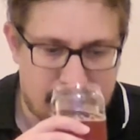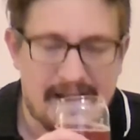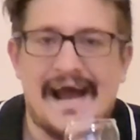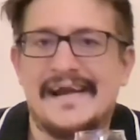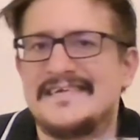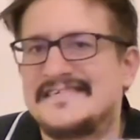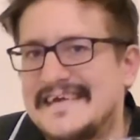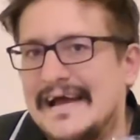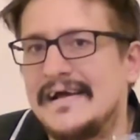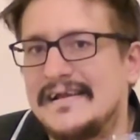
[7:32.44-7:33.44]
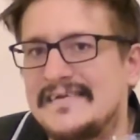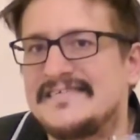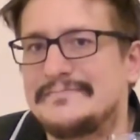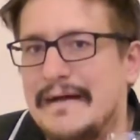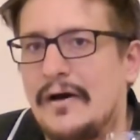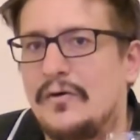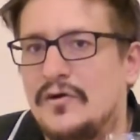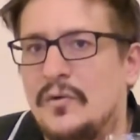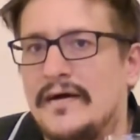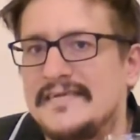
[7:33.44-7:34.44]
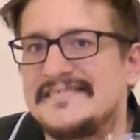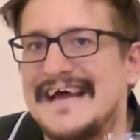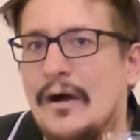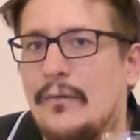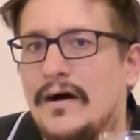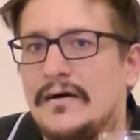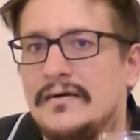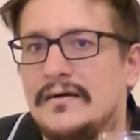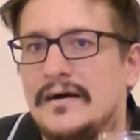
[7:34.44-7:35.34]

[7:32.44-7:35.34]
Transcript: And it does smell quite sour.